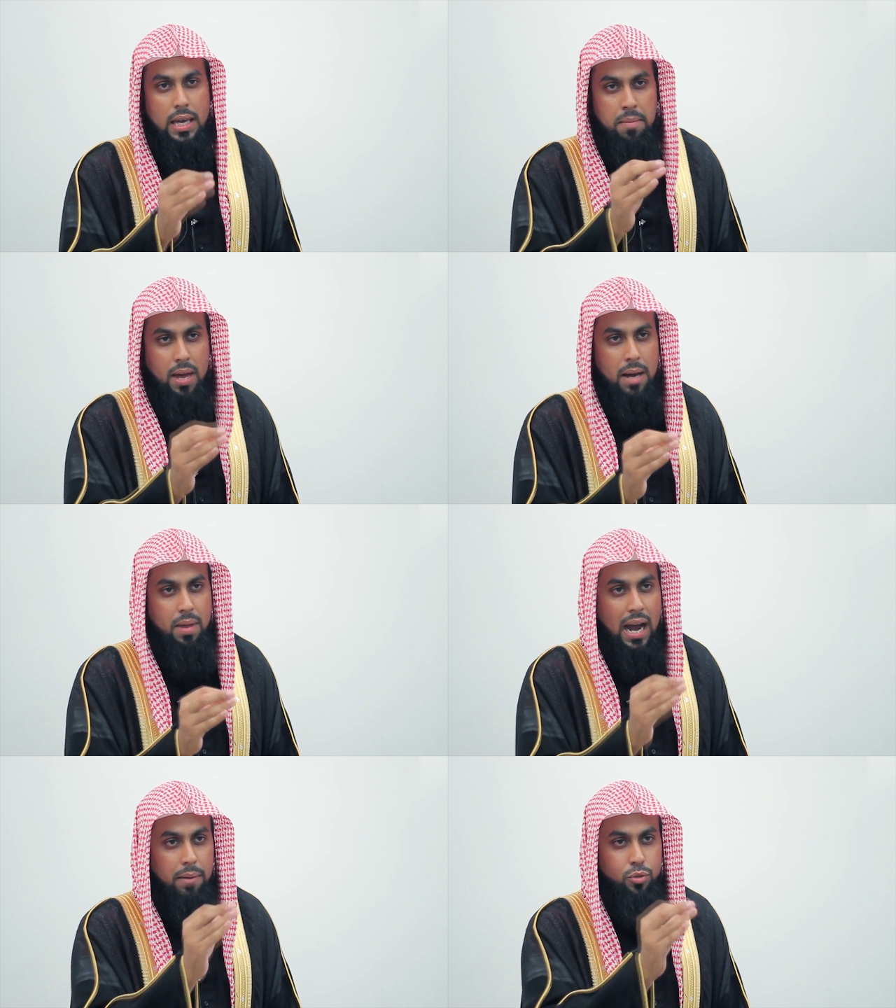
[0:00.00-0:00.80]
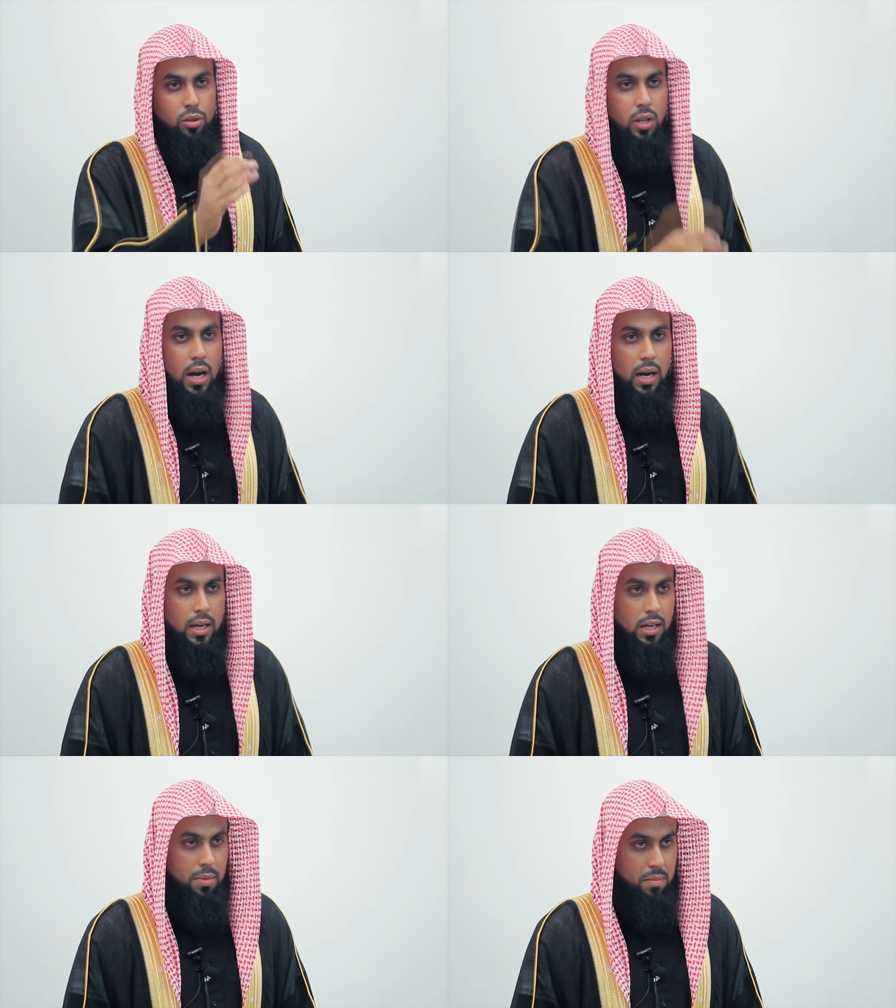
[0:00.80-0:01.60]
Imam
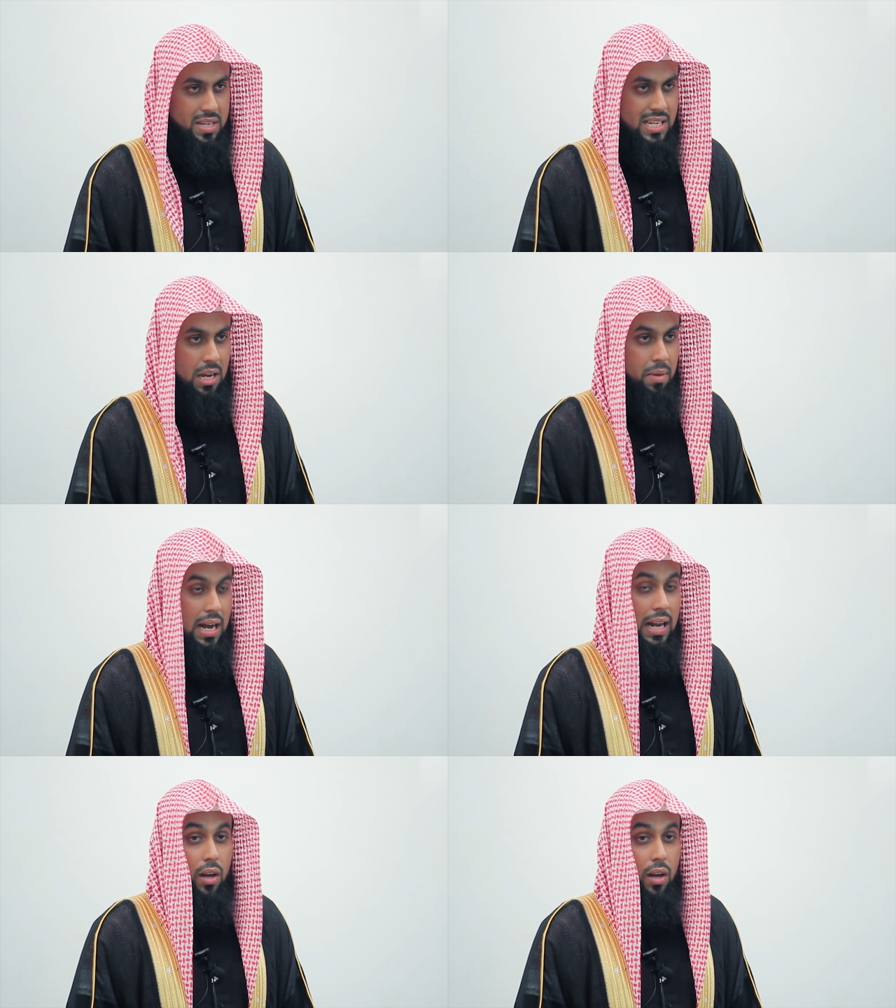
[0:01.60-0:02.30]
Abdullah ibn Maslama